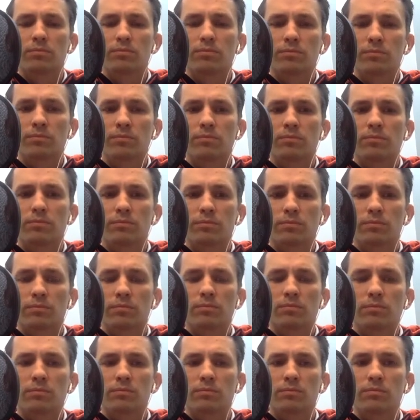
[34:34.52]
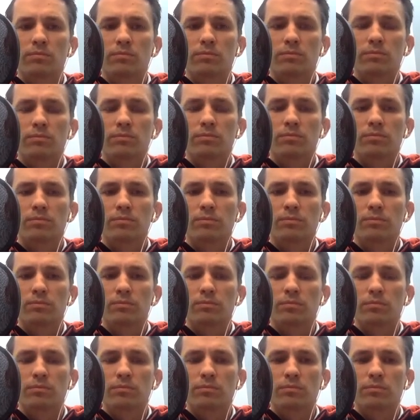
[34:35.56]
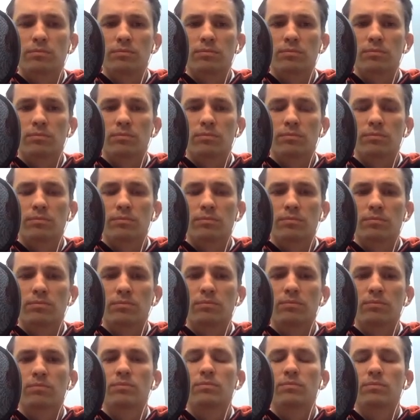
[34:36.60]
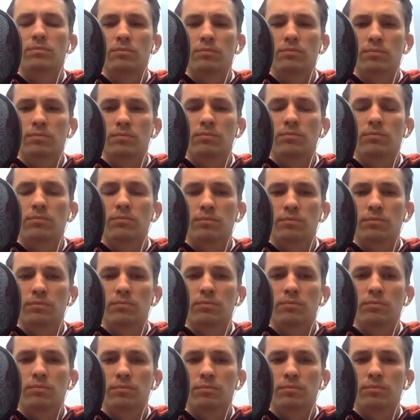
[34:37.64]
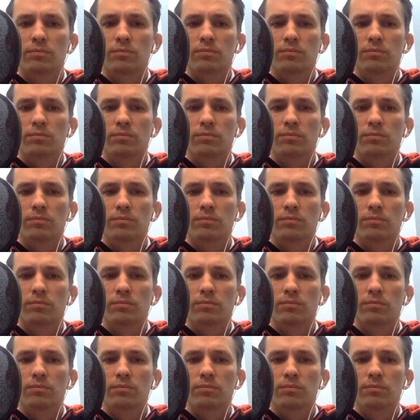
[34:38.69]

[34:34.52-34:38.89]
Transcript: This person isn't speaking.